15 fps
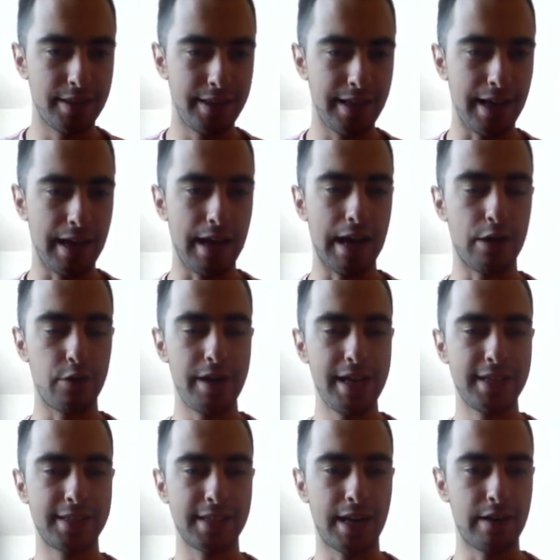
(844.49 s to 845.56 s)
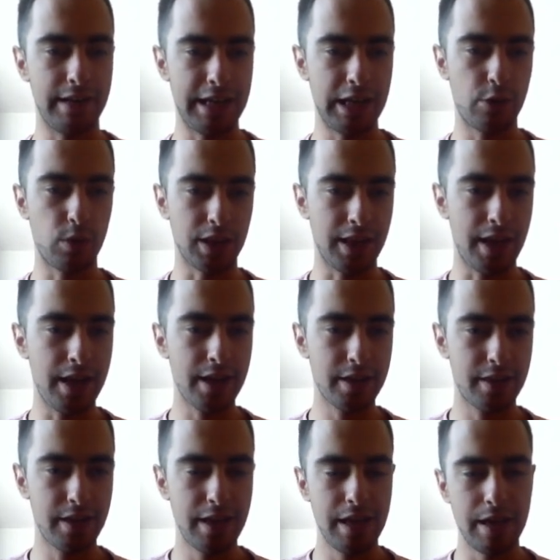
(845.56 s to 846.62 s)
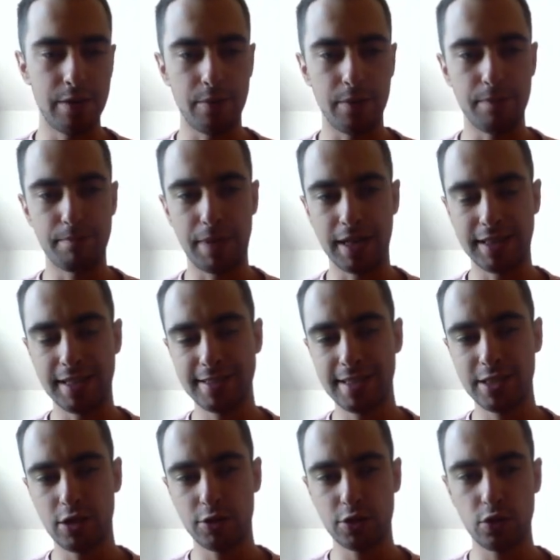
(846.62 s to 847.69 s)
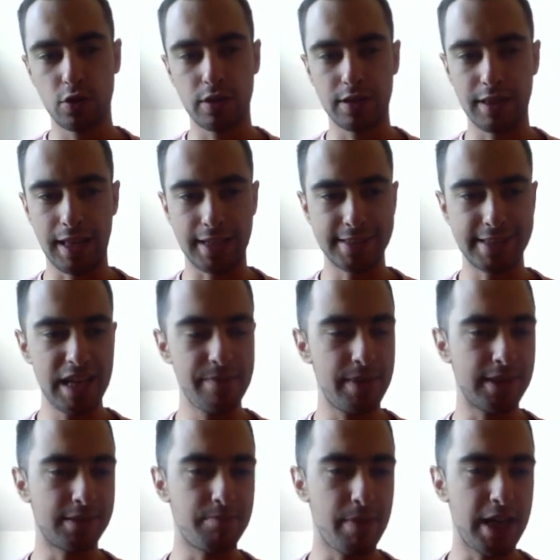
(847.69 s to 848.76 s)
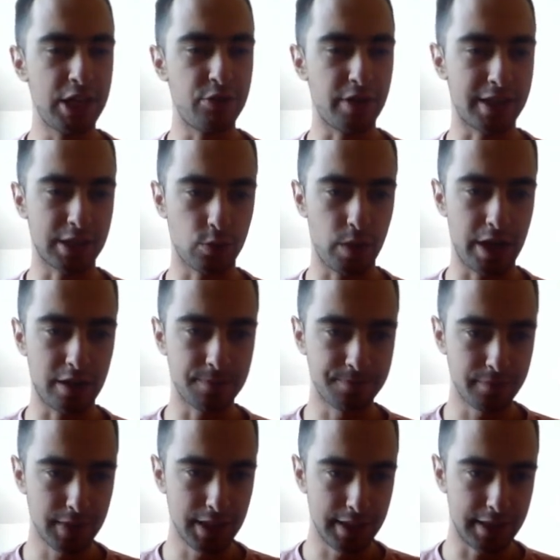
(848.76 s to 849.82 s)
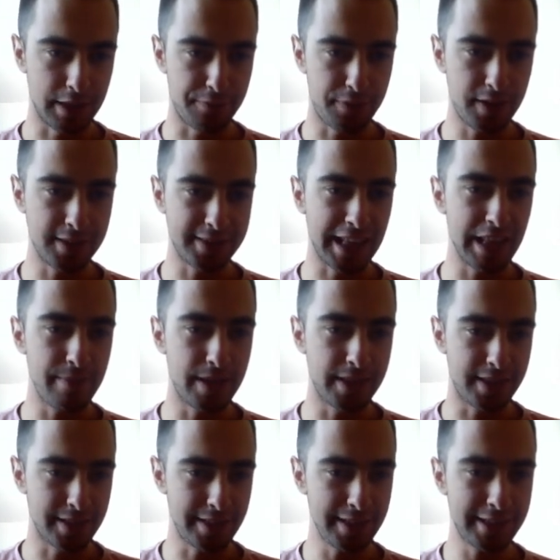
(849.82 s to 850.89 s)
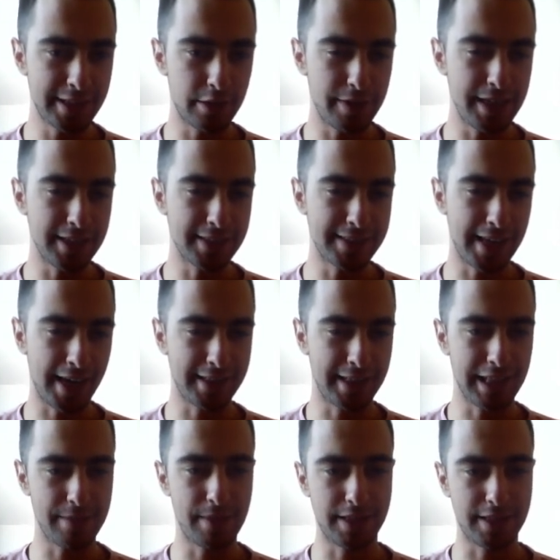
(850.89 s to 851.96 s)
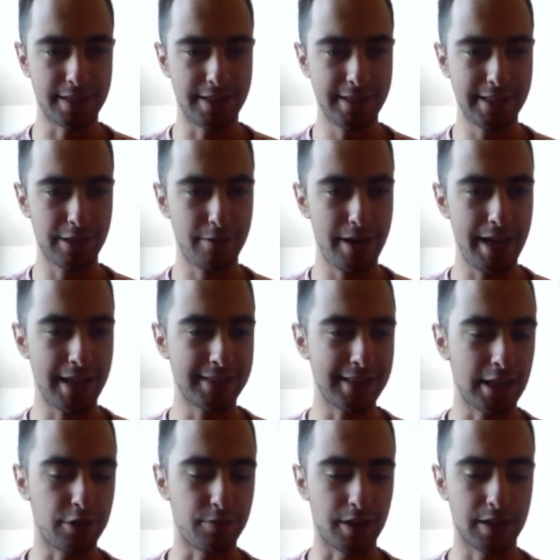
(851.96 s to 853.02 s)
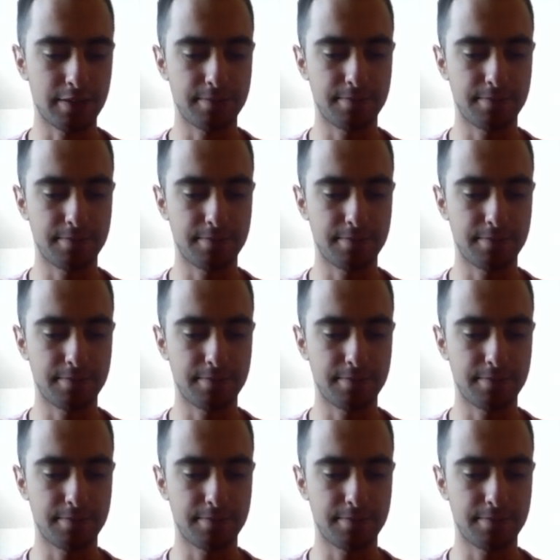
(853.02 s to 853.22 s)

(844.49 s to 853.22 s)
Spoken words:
The arrays are equal length, but this is also like same as matrix, where the first element is this array, second element is this array, etc.